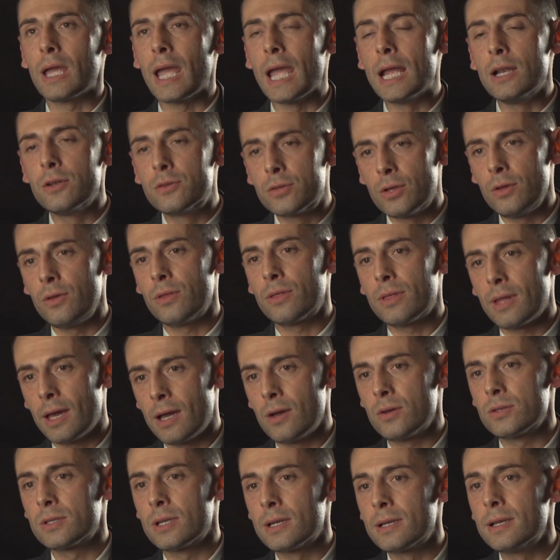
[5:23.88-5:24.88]
In
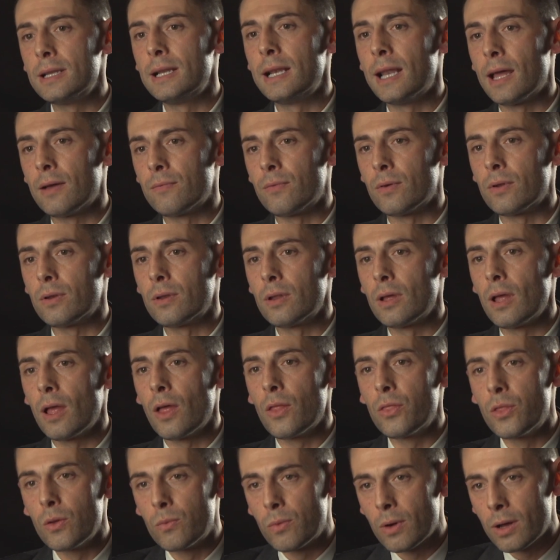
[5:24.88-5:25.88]
2011,
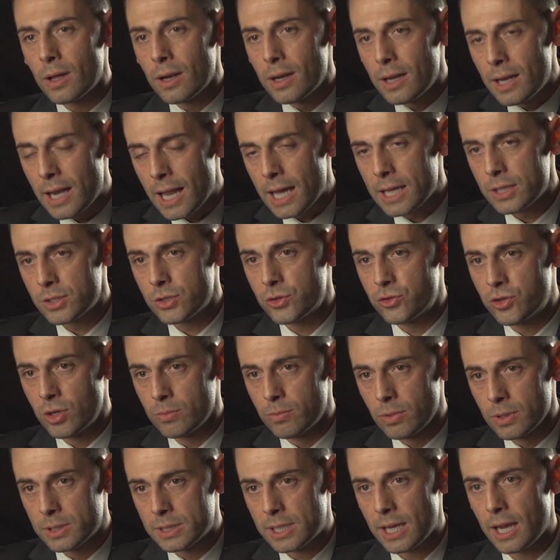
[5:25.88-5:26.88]
there were less
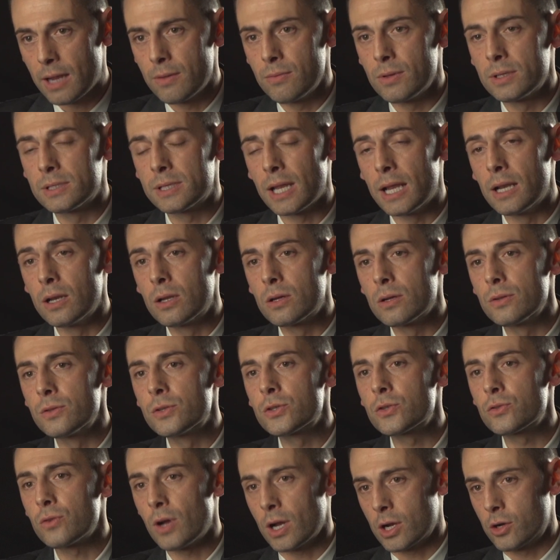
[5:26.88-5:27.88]
Gibraltarians in
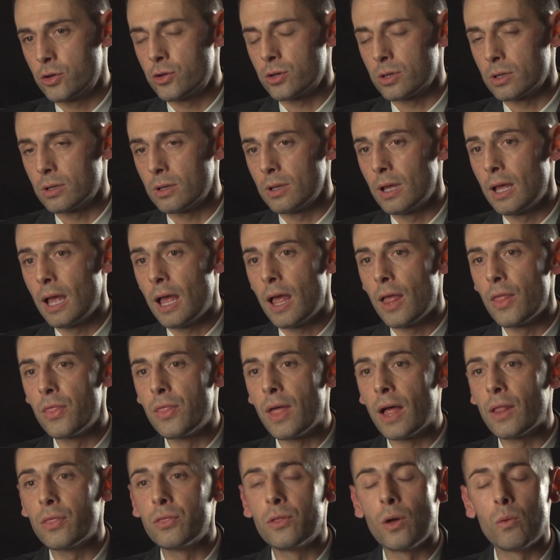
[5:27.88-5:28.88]
construction
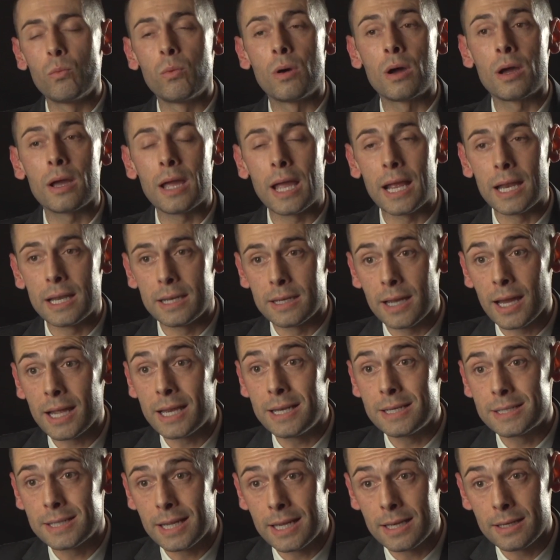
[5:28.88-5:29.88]
than there were in
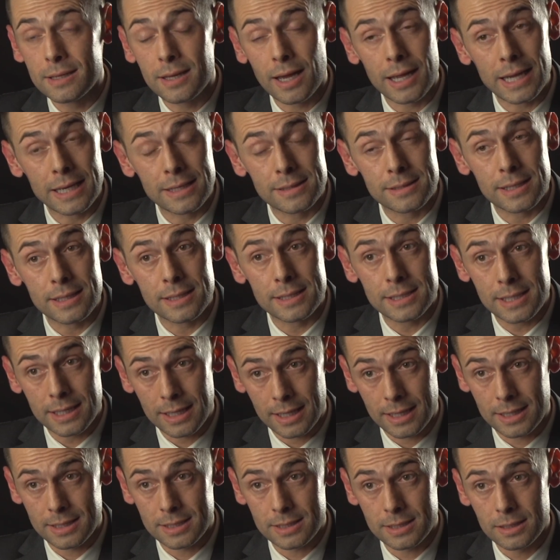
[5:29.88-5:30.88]

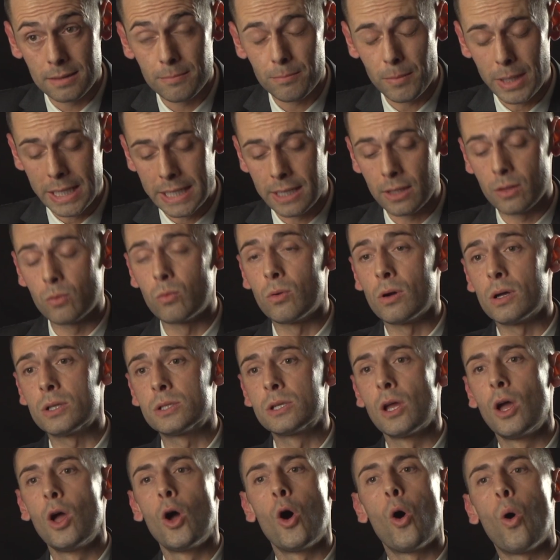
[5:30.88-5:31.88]
1996. In other words,
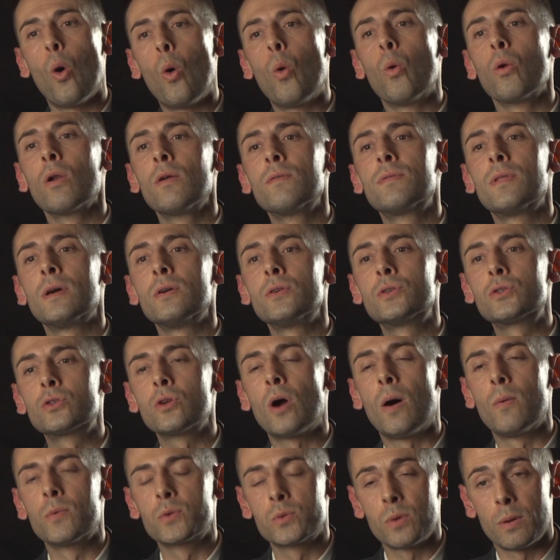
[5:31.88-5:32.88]
all of those
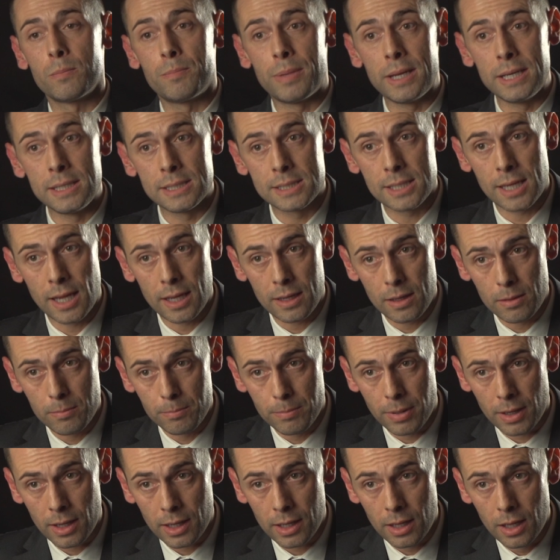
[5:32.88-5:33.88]
jobs were being taken
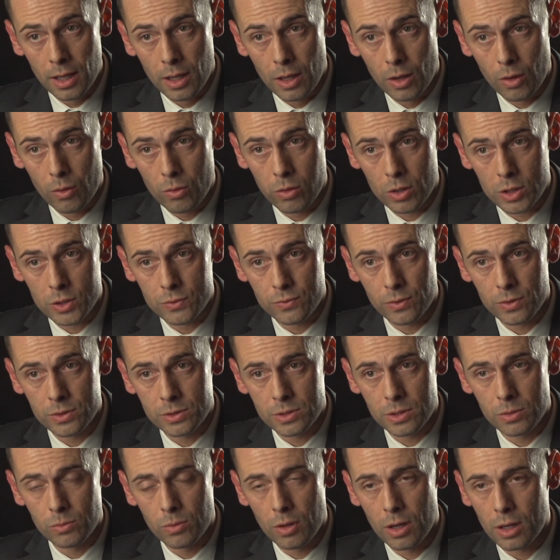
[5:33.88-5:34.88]
by
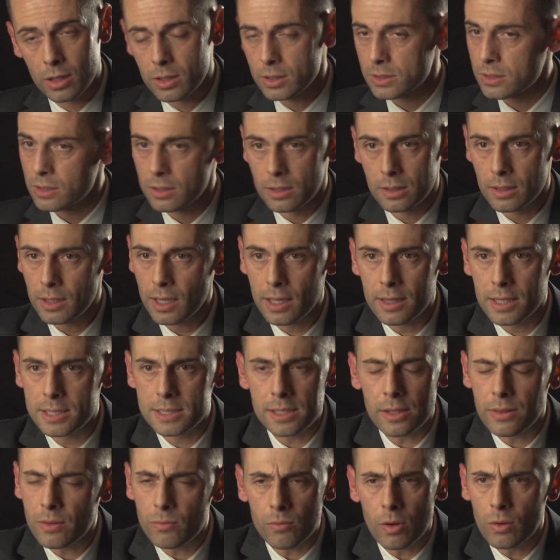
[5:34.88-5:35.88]
cross-frontier workers, and there's
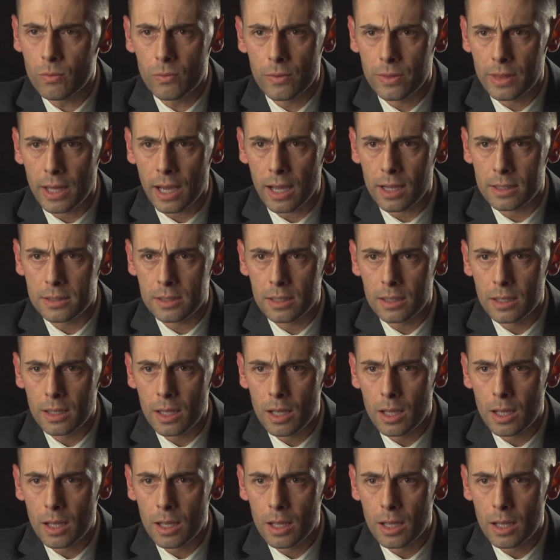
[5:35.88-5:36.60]
nothing wrong with that.